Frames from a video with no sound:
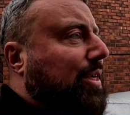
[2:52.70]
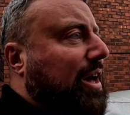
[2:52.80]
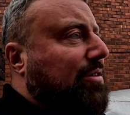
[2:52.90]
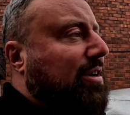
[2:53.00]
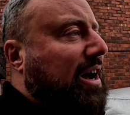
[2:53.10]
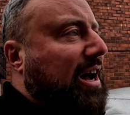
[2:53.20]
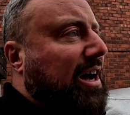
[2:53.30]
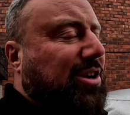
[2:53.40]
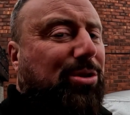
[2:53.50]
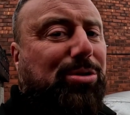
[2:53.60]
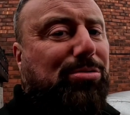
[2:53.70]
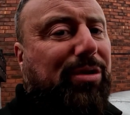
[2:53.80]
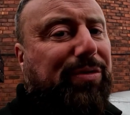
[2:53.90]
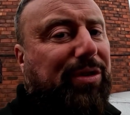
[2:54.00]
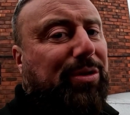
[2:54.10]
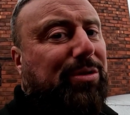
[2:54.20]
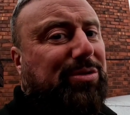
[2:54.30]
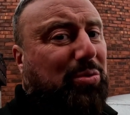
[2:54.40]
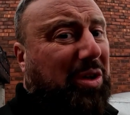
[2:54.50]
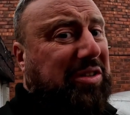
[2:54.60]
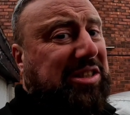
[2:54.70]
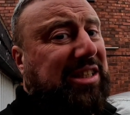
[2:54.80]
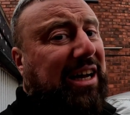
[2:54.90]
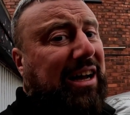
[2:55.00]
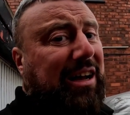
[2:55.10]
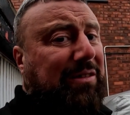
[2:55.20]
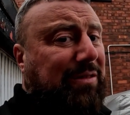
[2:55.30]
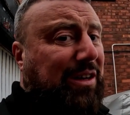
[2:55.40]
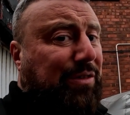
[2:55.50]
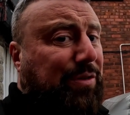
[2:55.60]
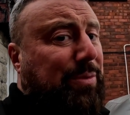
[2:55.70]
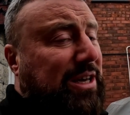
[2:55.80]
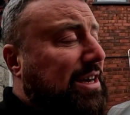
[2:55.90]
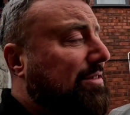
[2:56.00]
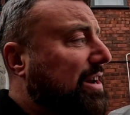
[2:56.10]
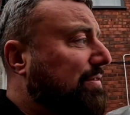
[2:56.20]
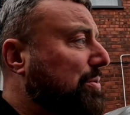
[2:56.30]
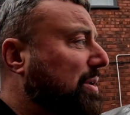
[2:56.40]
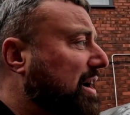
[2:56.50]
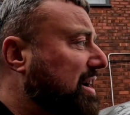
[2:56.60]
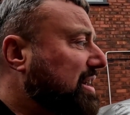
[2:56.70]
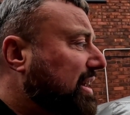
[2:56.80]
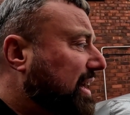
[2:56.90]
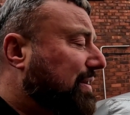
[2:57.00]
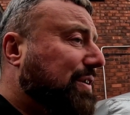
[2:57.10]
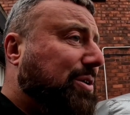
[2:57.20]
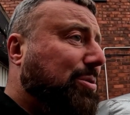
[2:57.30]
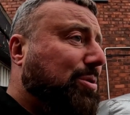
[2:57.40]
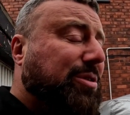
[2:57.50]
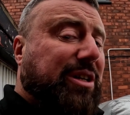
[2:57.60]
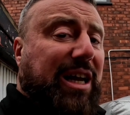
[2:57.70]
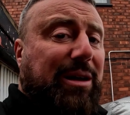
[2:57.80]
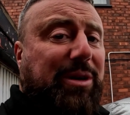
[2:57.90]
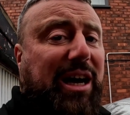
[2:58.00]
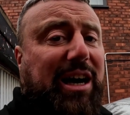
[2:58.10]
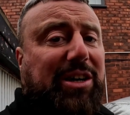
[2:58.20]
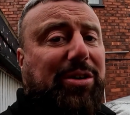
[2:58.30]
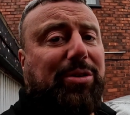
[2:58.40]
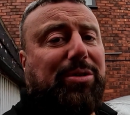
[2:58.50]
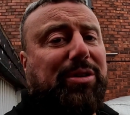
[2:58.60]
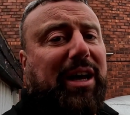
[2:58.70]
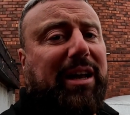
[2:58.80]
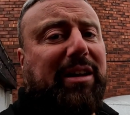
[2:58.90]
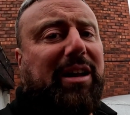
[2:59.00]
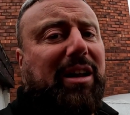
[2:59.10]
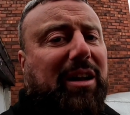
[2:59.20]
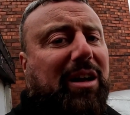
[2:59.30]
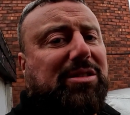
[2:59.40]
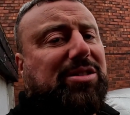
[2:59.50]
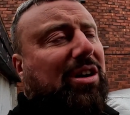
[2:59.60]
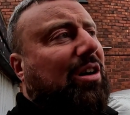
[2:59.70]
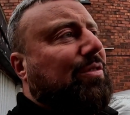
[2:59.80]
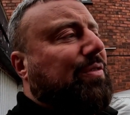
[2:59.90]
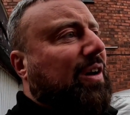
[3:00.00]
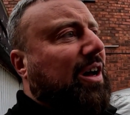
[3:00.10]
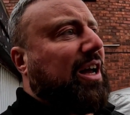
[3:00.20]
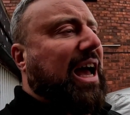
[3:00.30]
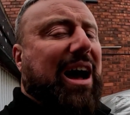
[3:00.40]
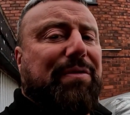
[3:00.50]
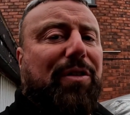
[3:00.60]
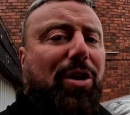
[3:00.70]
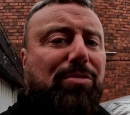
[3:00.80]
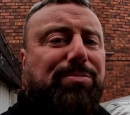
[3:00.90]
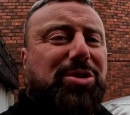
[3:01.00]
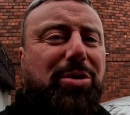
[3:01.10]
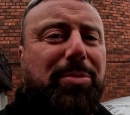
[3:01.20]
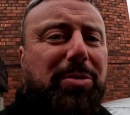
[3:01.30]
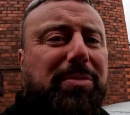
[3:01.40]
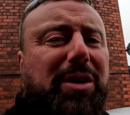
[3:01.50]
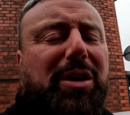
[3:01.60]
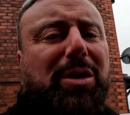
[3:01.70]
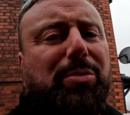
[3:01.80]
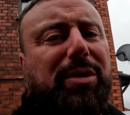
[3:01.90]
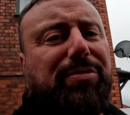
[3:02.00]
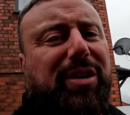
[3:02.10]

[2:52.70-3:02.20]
Their Google reviews, 1 star from here, there and everywhere. If you Google the name Carcoon, then lots of car forums come up with